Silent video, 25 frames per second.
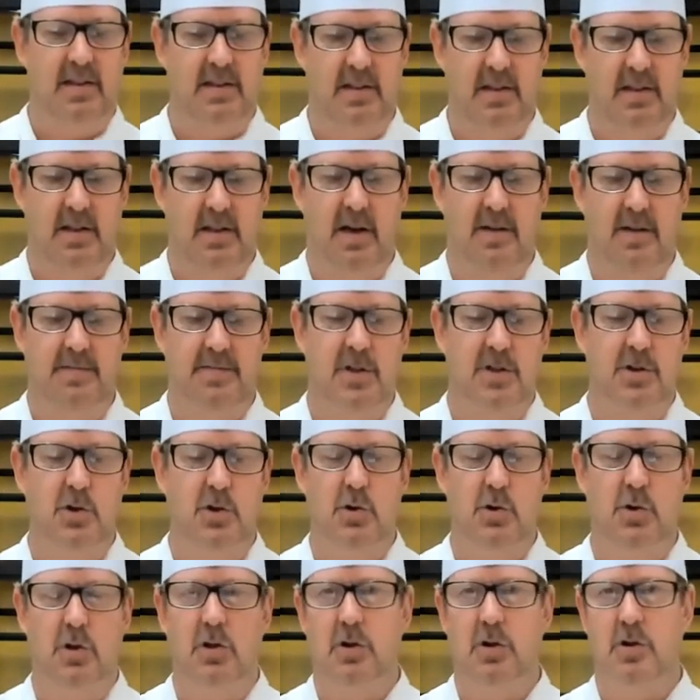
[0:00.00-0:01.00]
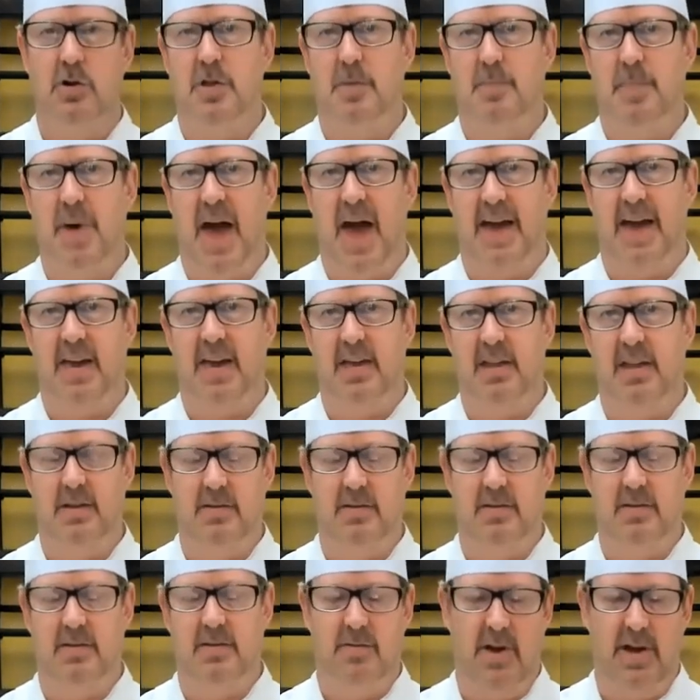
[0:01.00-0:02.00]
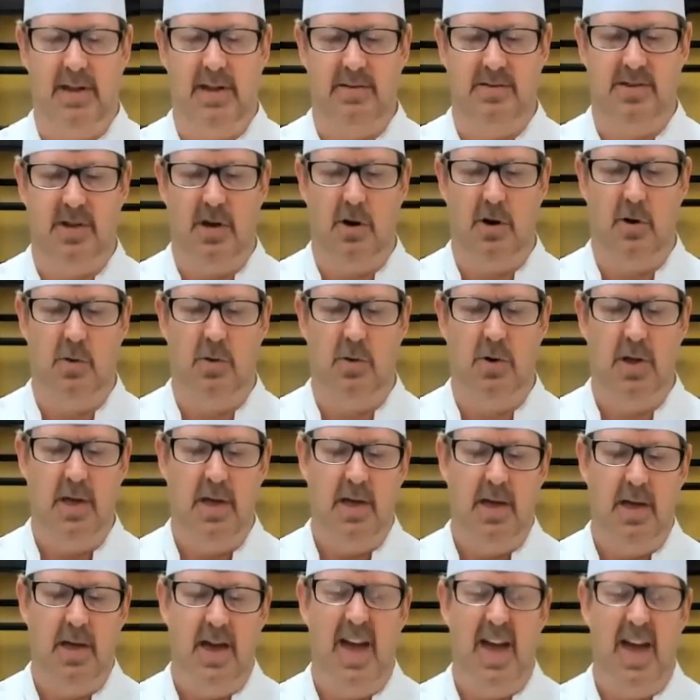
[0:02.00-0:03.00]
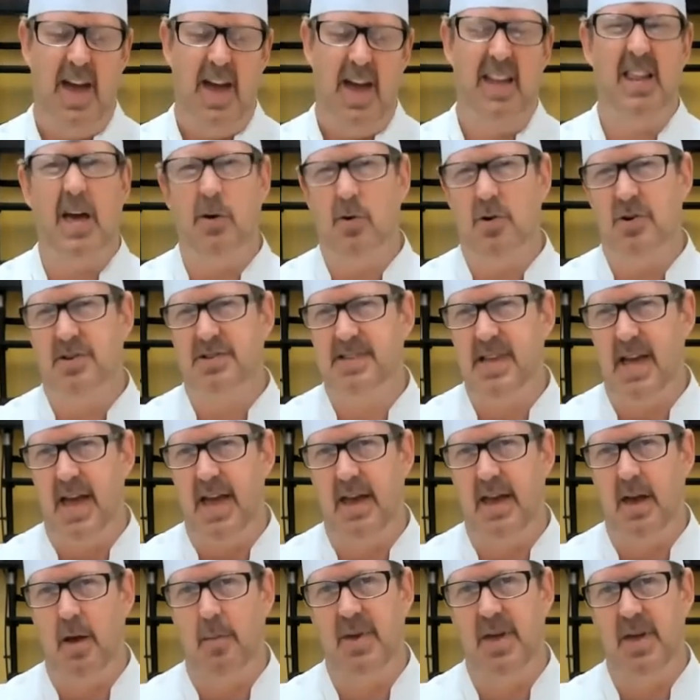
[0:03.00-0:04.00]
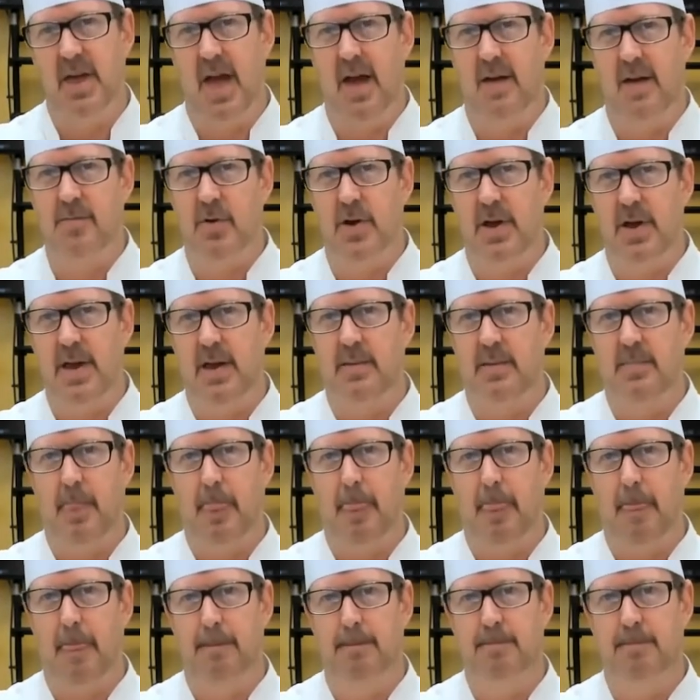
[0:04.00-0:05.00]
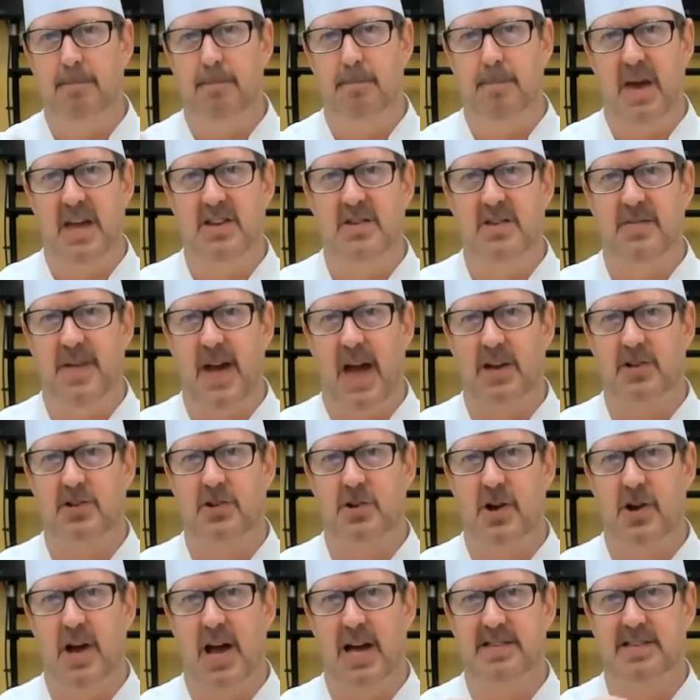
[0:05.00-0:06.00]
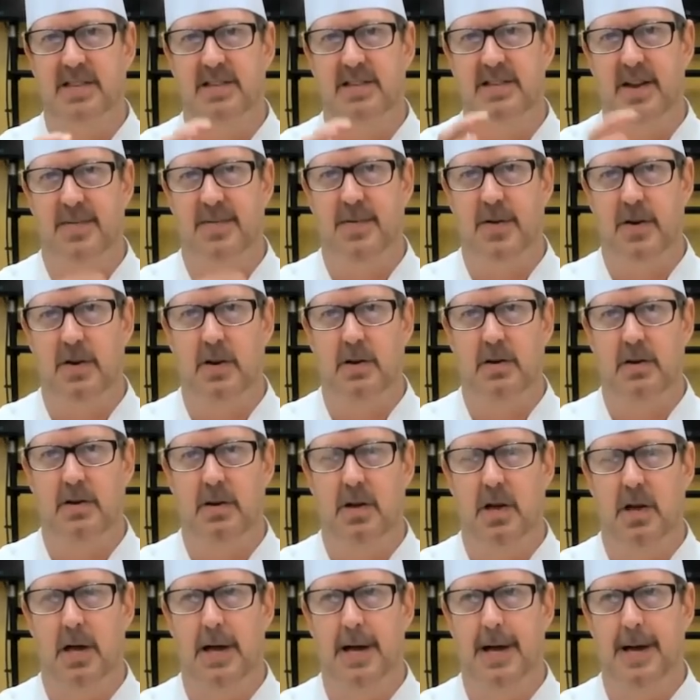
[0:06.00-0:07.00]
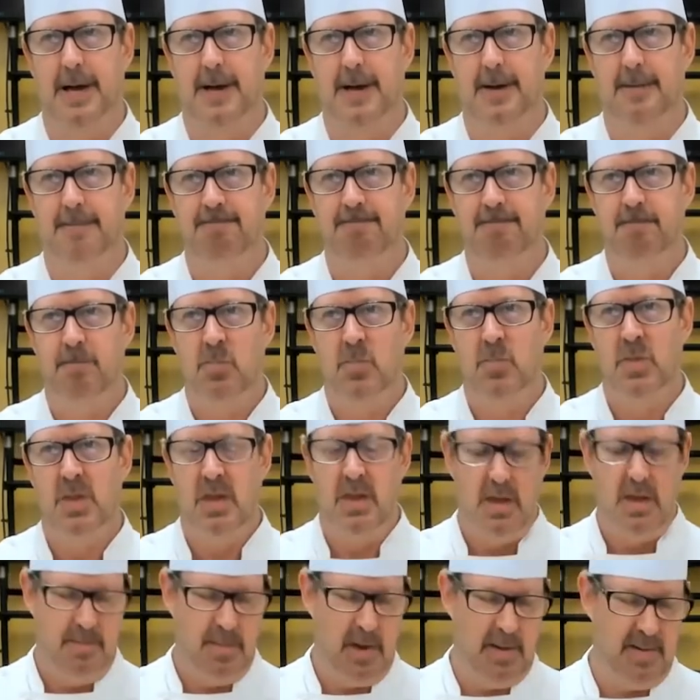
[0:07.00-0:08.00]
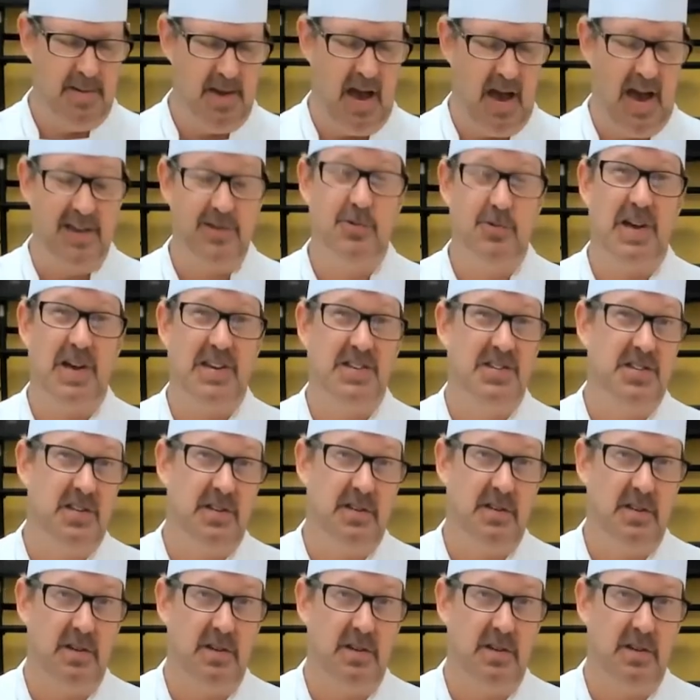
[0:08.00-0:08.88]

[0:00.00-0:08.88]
of the noodle or the packet, right? So And like we were saying, I mean, every manufacturer has a different maybe hydration